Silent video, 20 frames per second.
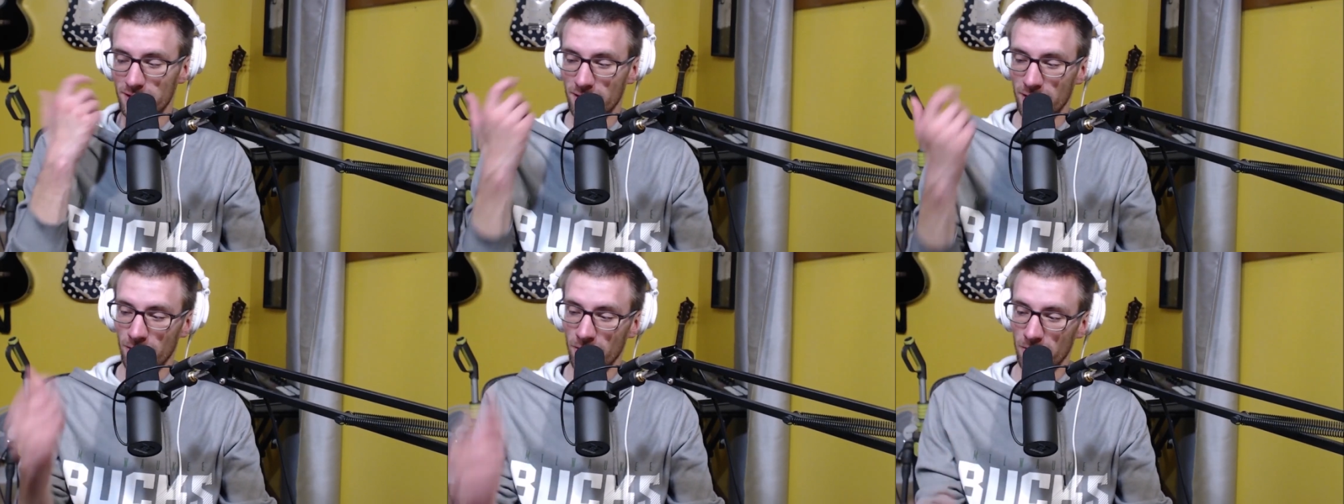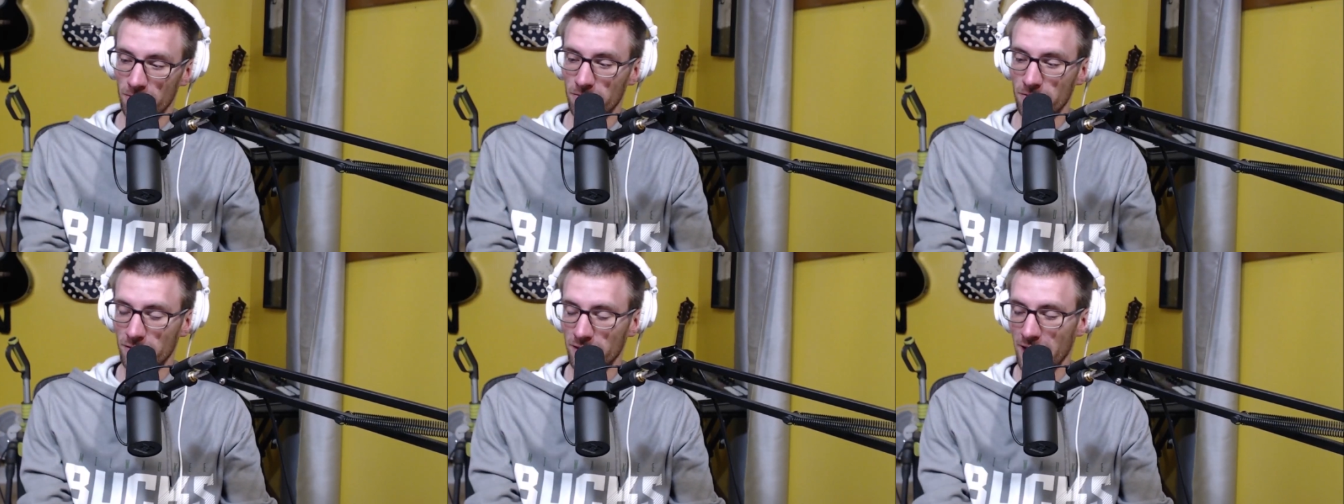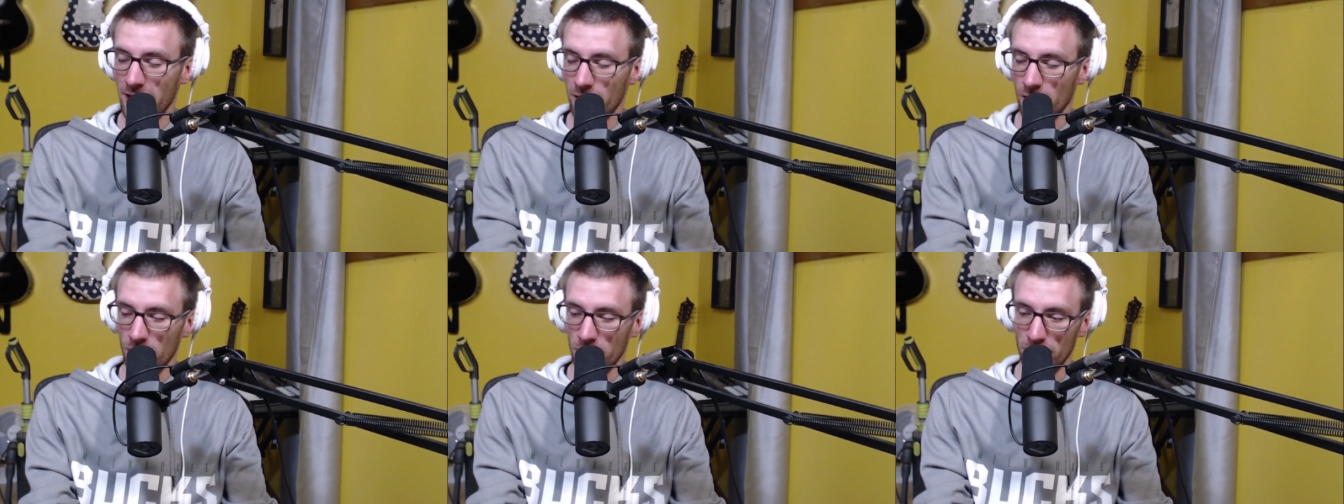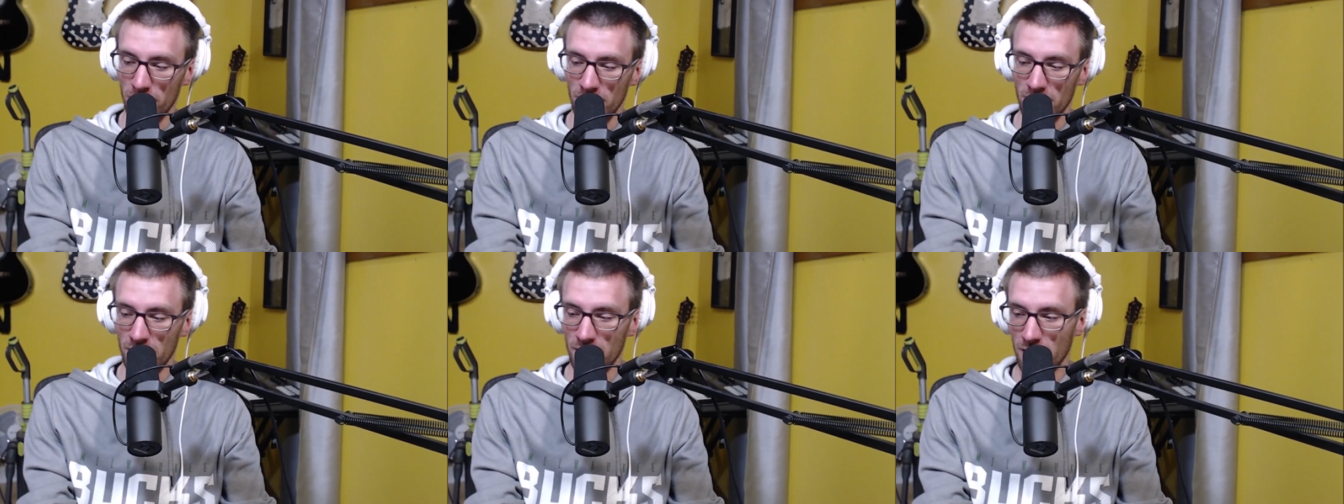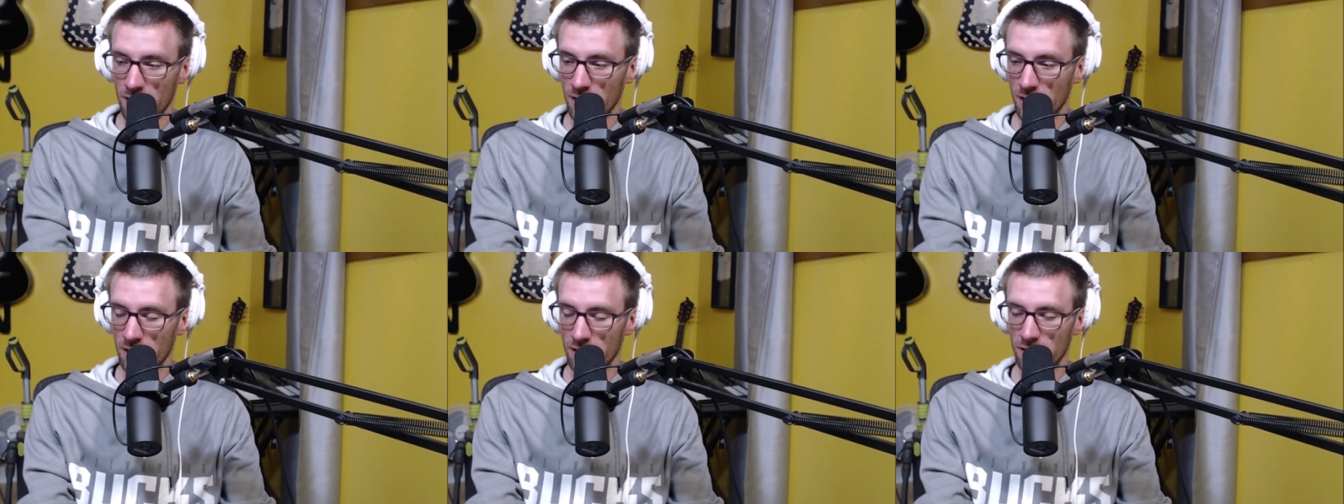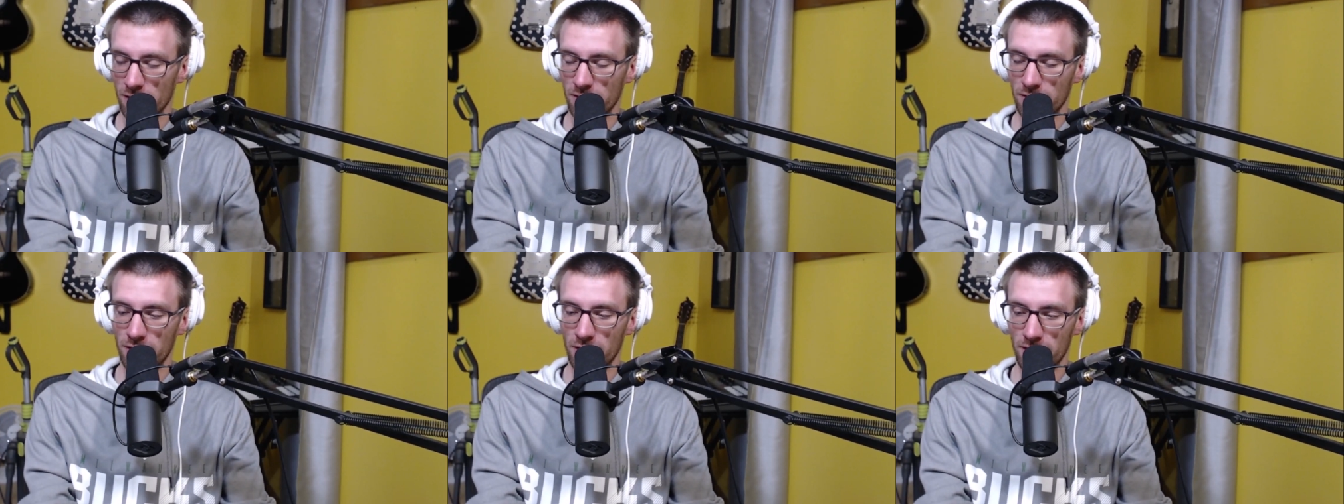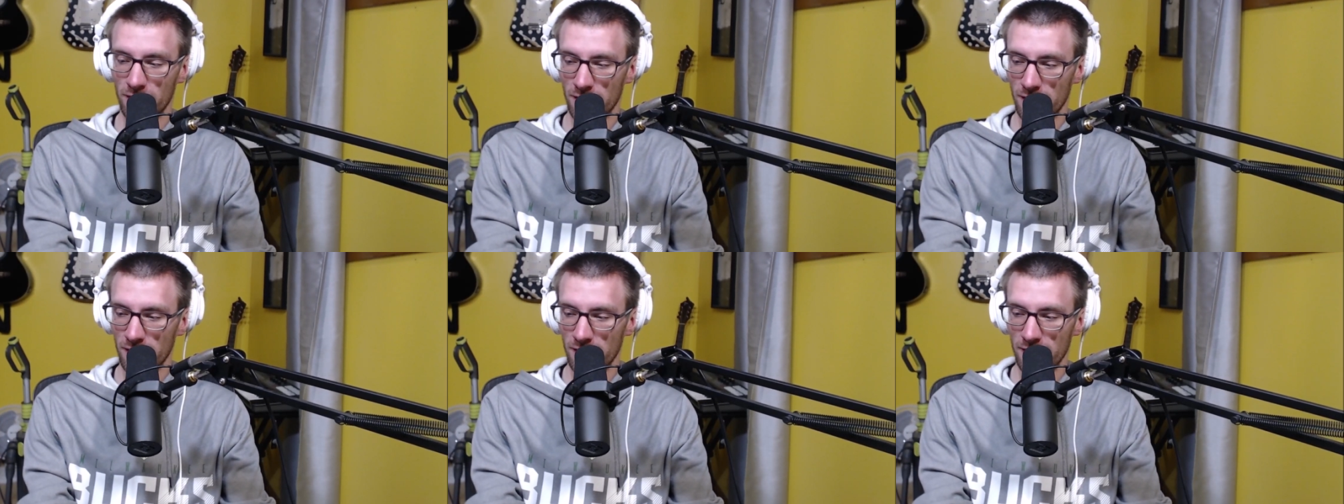So that'll be
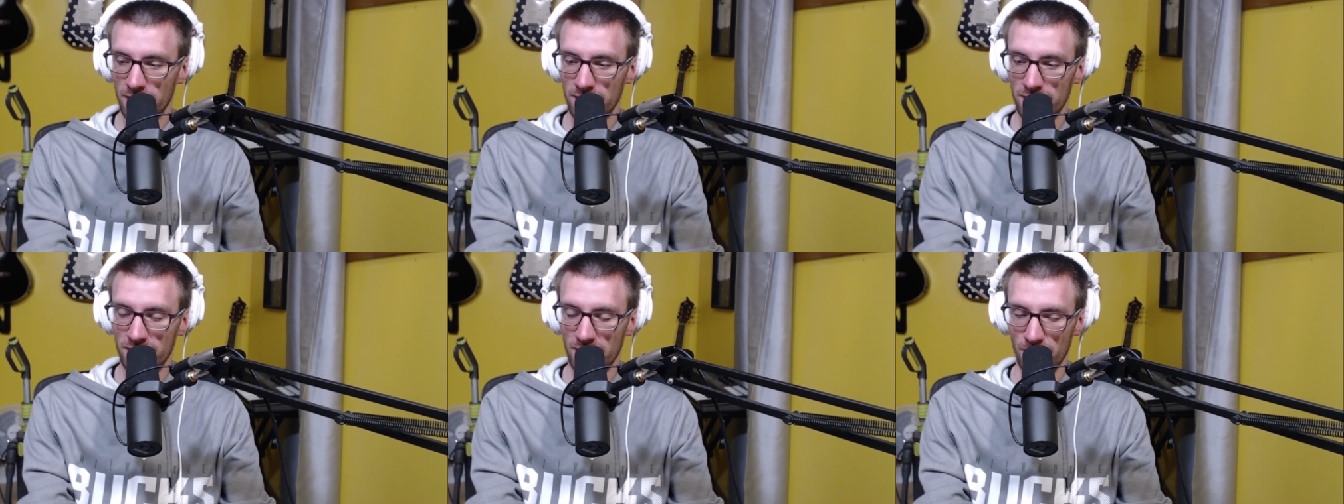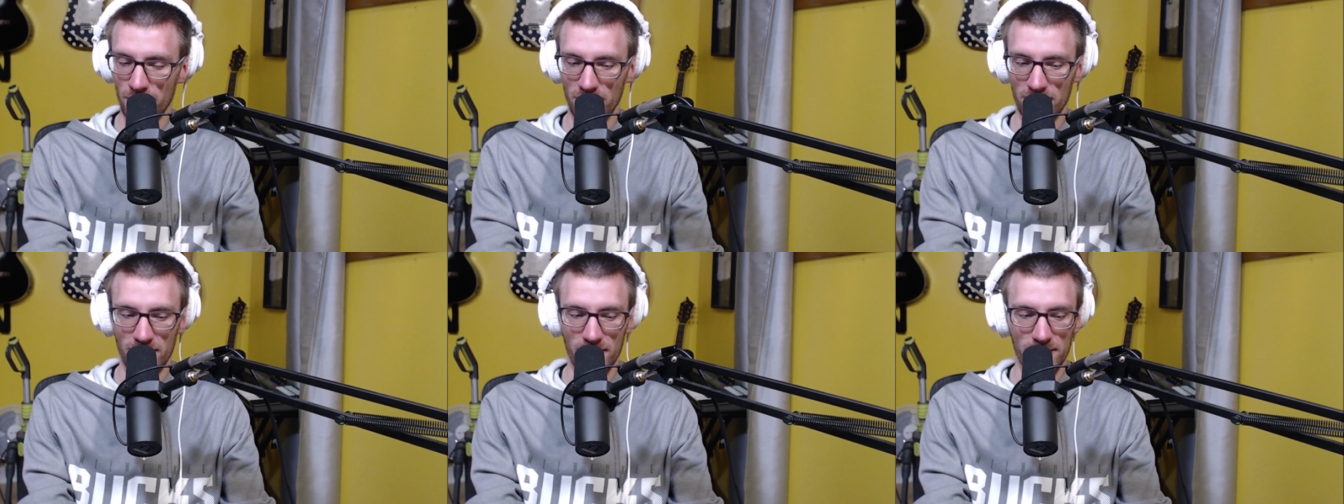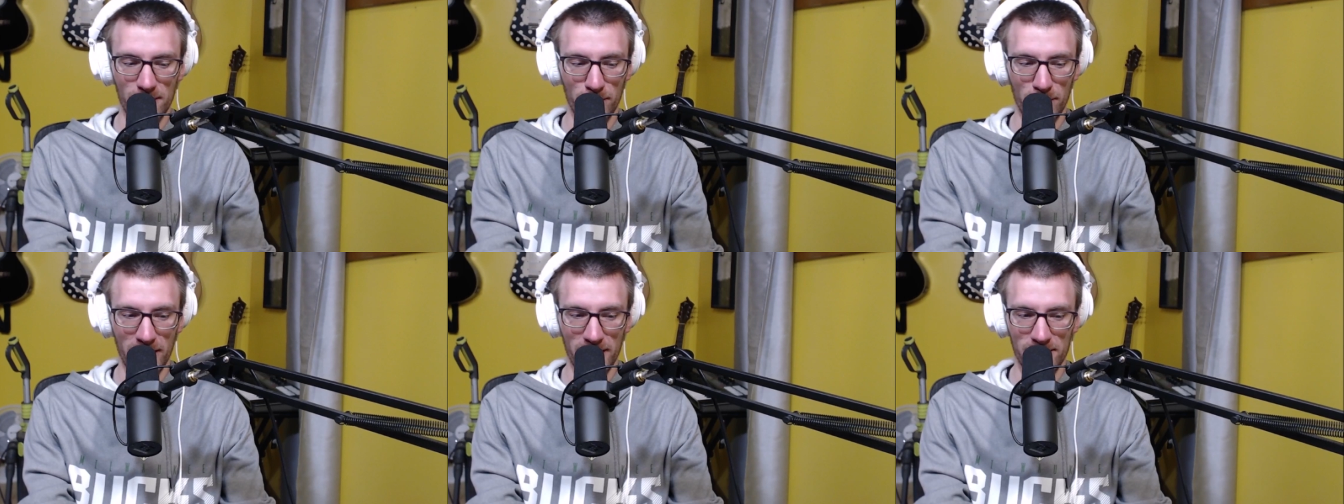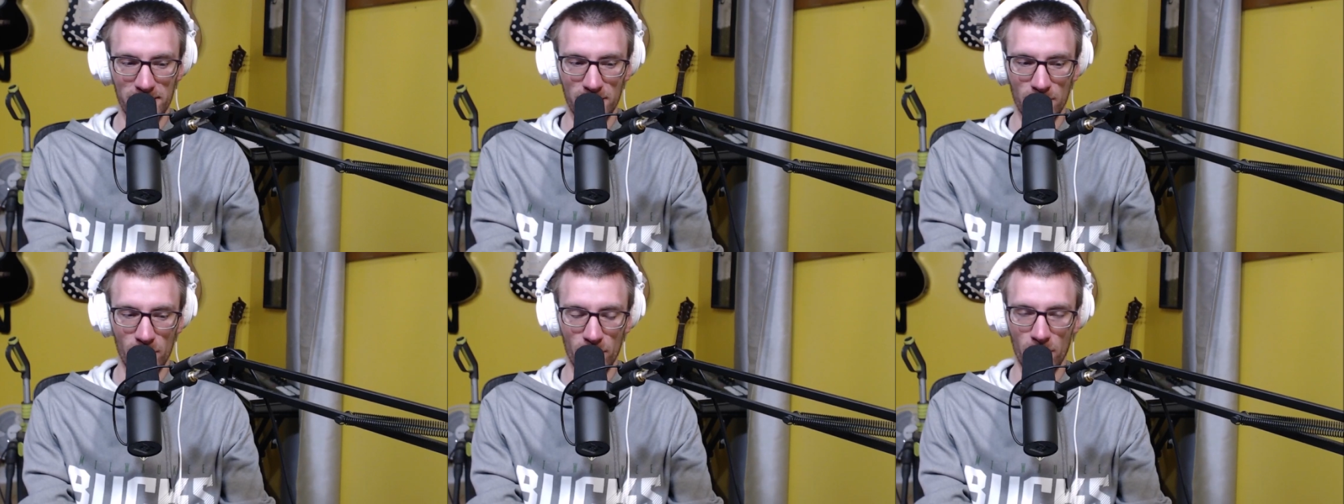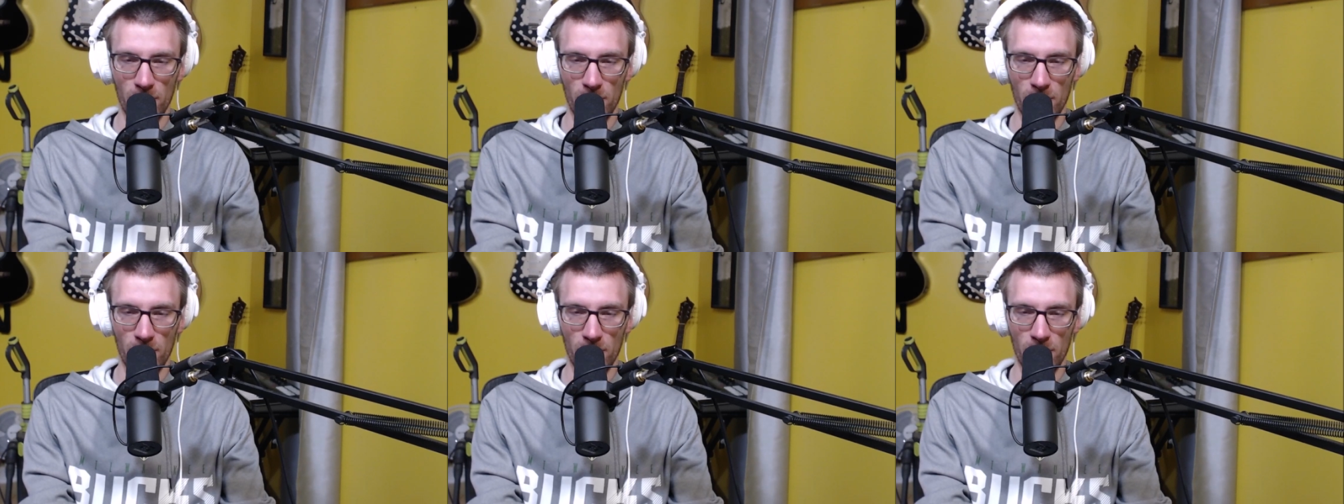something to debate.